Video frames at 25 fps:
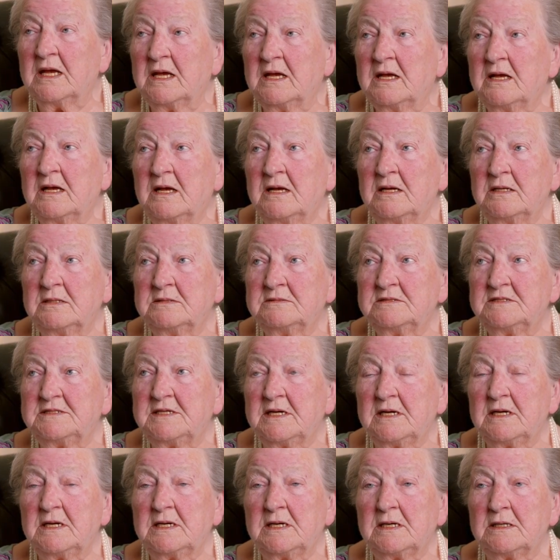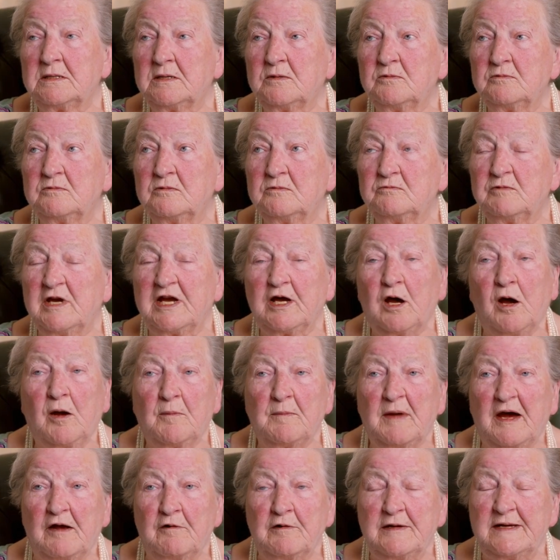And we got
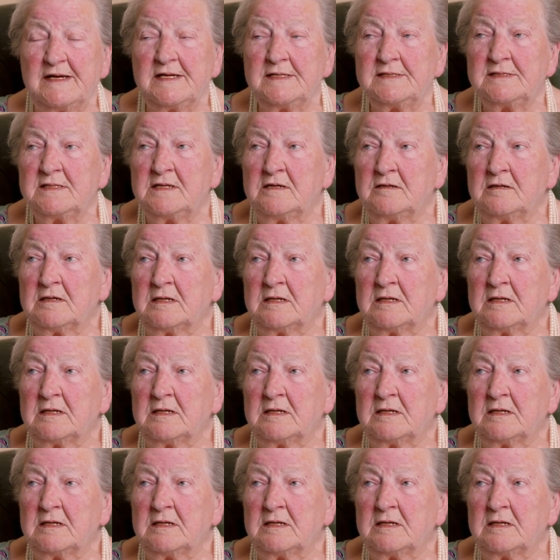married.